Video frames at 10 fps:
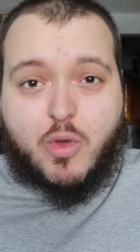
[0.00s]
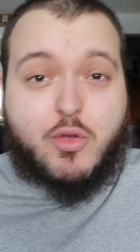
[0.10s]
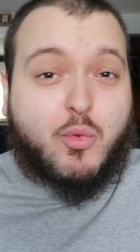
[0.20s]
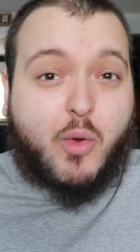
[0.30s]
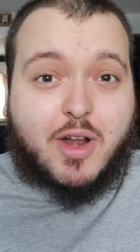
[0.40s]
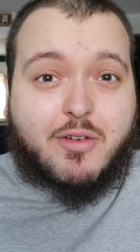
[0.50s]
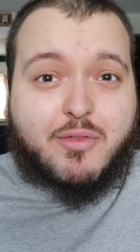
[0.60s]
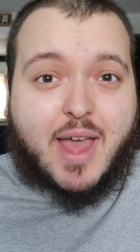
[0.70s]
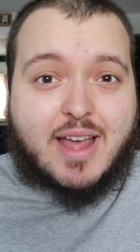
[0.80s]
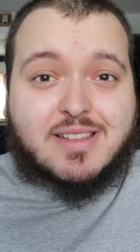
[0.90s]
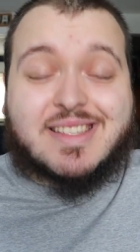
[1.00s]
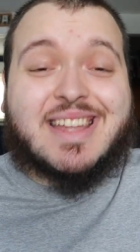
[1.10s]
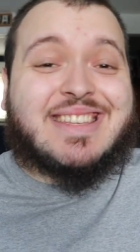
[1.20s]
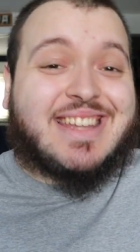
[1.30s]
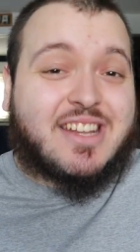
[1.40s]
Whether you run out of
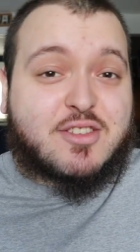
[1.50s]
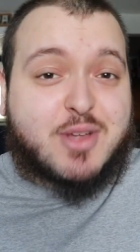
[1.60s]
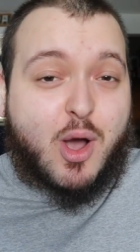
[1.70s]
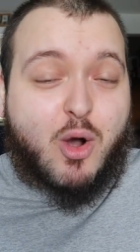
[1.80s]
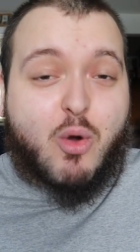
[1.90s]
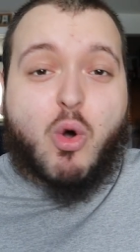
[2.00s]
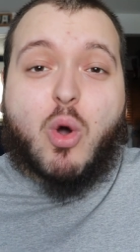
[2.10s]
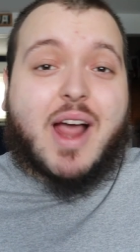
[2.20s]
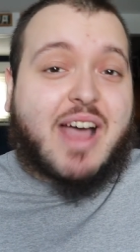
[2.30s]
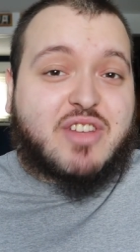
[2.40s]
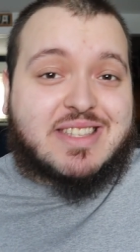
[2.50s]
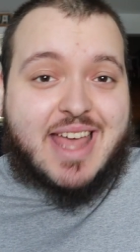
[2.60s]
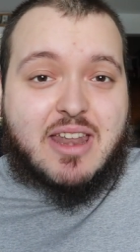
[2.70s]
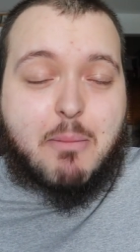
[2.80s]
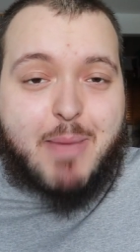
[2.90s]
gas, need a tow, or have a
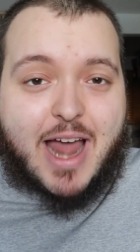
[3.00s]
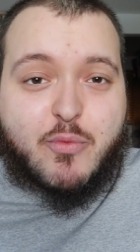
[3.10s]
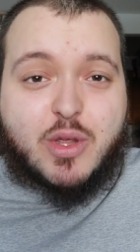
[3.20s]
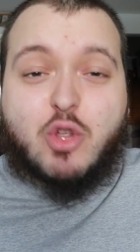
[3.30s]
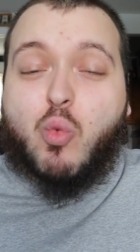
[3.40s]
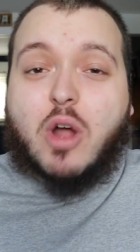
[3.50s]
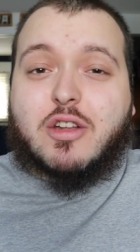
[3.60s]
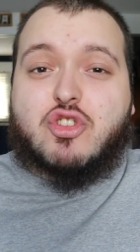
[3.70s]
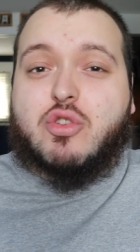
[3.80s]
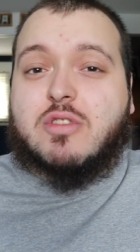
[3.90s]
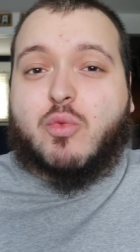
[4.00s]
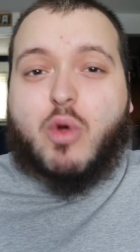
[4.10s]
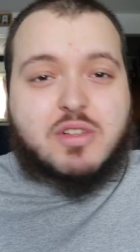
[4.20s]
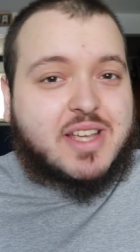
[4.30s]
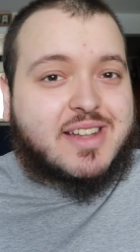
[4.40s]
dead battery, you want to choose a
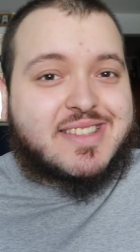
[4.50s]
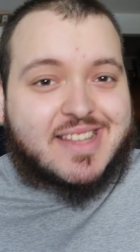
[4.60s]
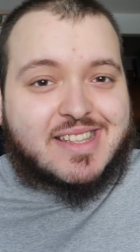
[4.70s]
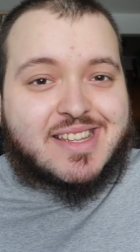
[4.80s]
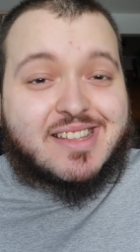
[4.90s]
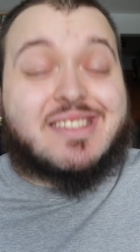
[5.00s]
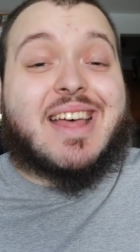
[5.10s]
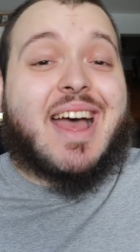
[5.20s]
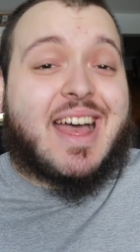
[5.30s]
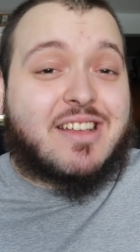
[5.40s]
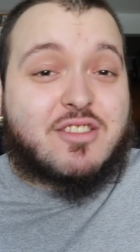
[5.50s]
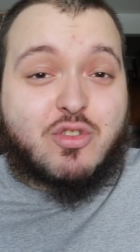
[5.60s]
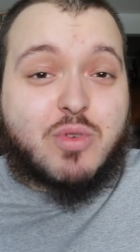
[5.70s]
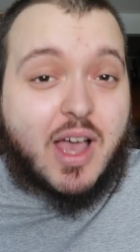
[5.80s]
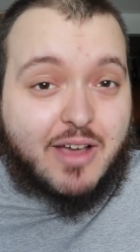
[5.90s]
roadside assistance that has
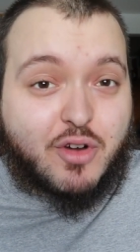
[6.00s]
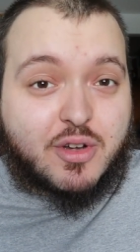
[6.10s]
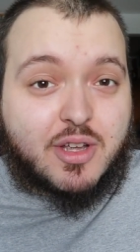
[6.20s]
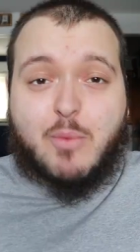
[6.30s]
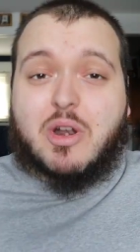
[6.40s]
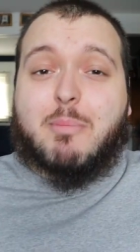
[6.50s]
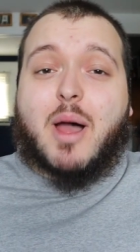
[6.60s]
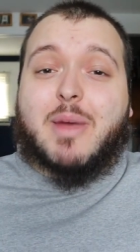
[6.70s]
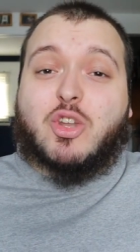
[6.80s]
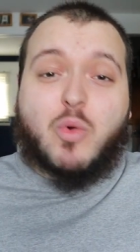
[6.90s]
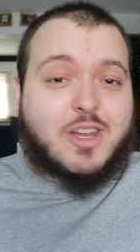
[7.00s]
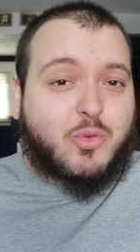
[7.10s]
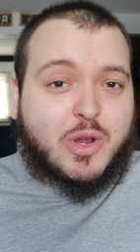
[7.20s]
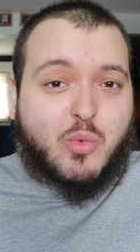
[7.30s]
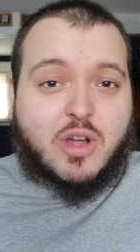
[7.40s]
you covered. When I bought my
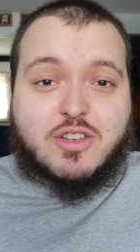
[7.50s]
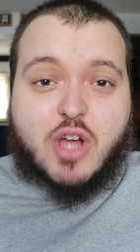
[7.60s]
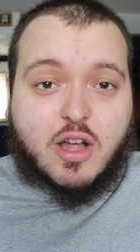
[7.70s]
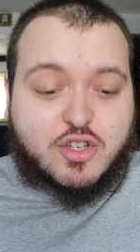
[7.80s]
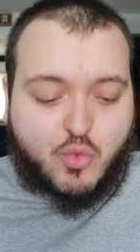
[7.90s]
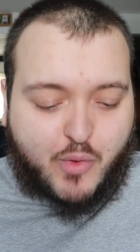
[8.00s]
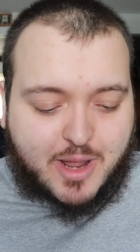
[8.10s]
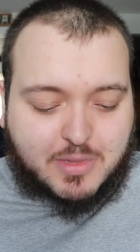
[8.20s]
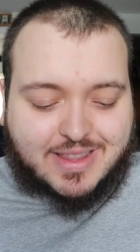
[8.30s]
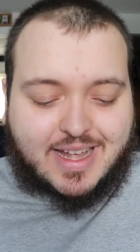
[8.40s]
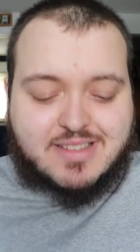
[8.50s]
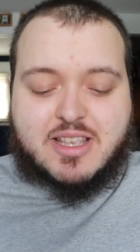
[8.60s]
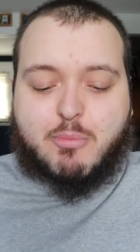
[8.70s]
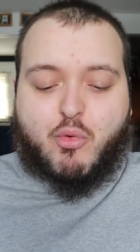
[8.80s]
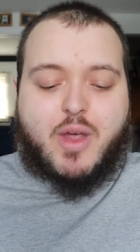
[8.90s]
2021 Dodge Ram
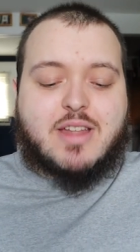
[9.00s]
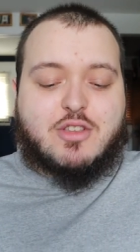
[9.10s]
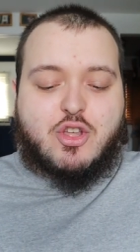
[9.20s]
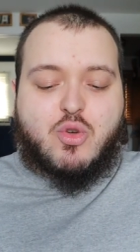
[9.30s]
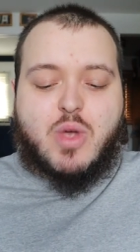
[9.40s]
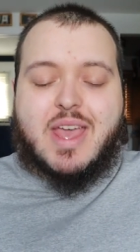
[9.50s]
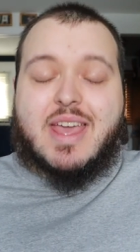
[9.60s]
Classic brand new,